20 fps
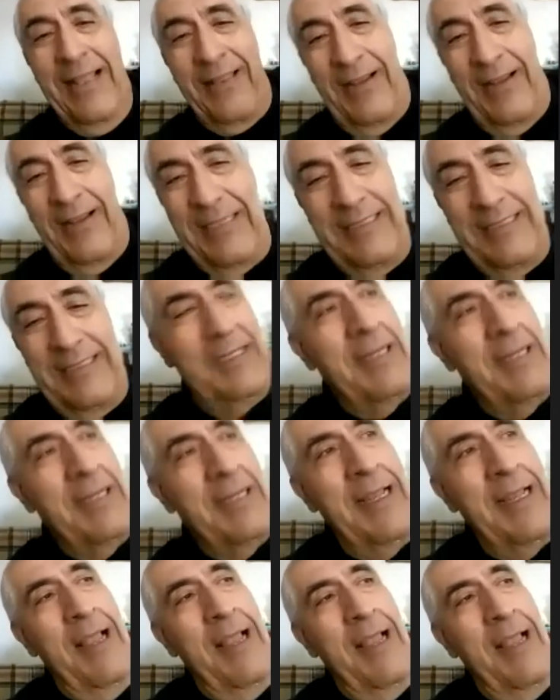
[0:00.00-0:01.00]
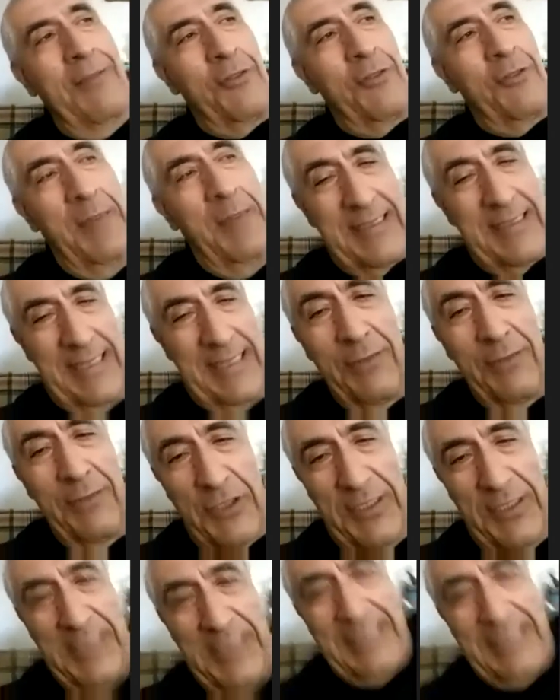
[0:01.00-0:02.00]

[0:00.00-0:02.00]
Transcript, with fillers: and I had to make sandwiches,